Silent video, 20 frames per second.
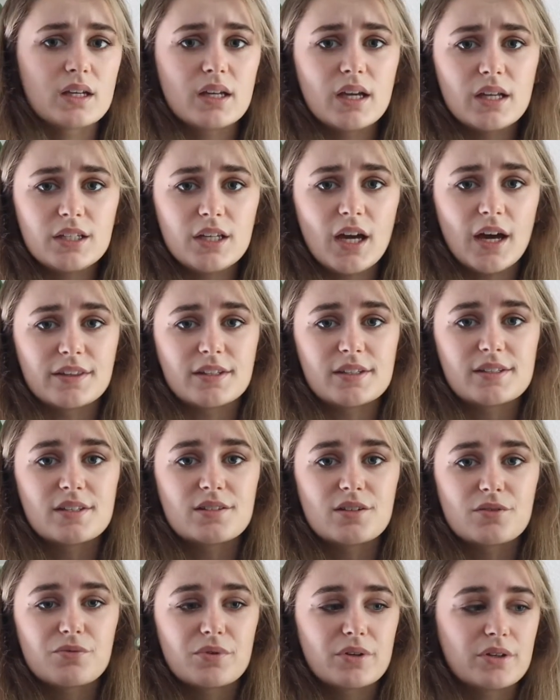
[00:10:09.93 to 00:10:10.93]
And yeah, this
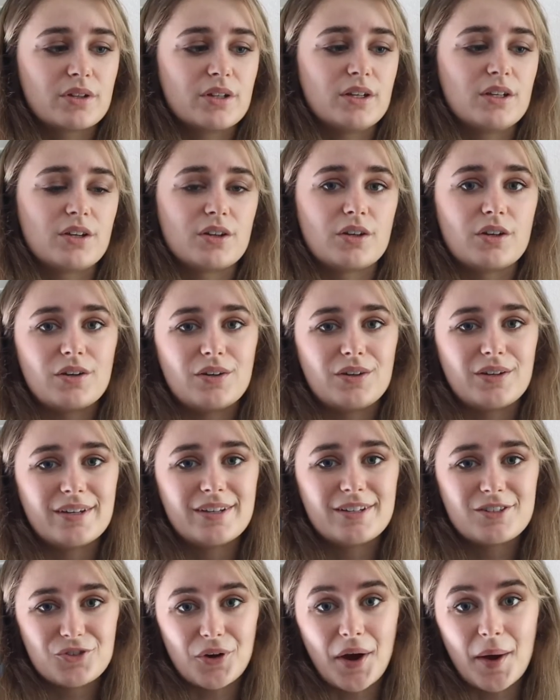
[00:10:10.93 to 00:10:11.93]
is a really good
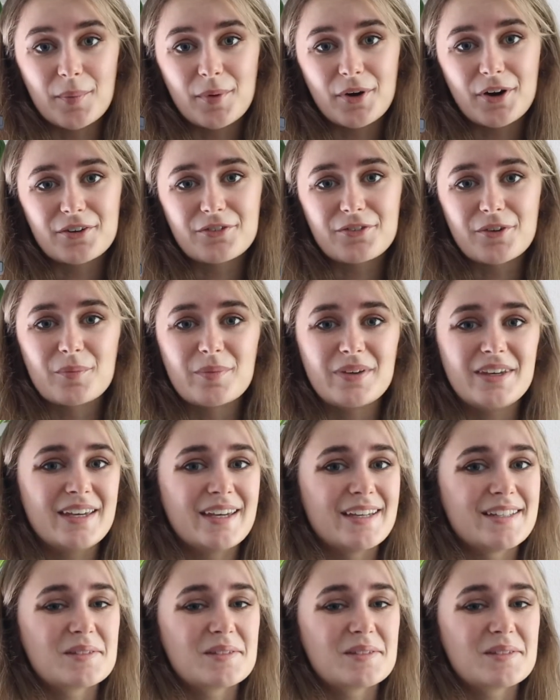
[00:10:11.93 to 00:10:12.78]
tripod for me.